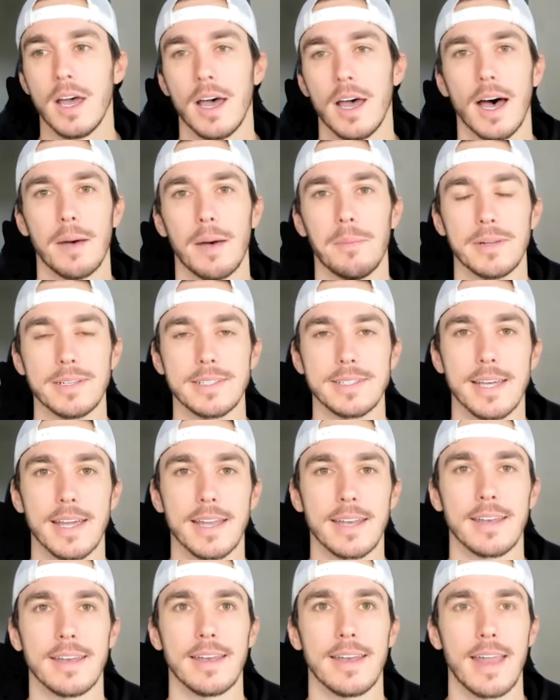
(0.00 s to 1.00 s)
uh, but
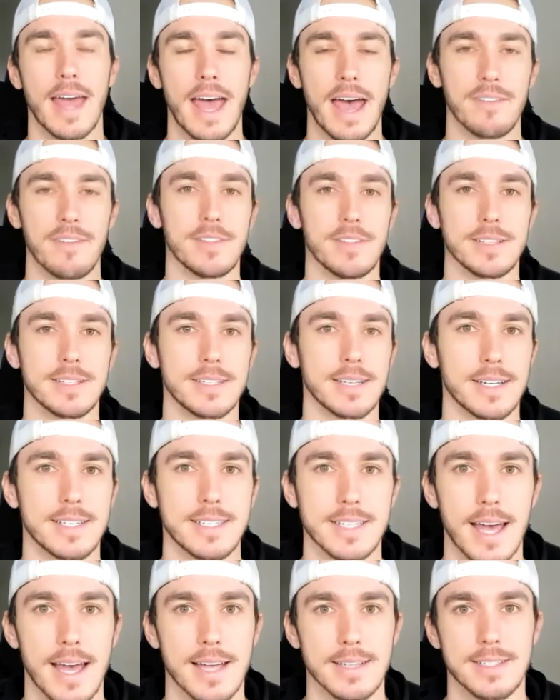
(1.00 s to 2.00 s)
didn't have the
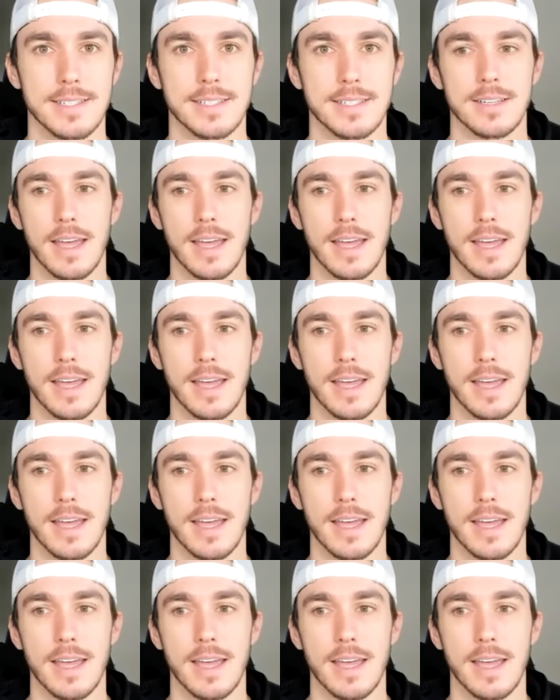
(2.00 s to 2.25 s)
success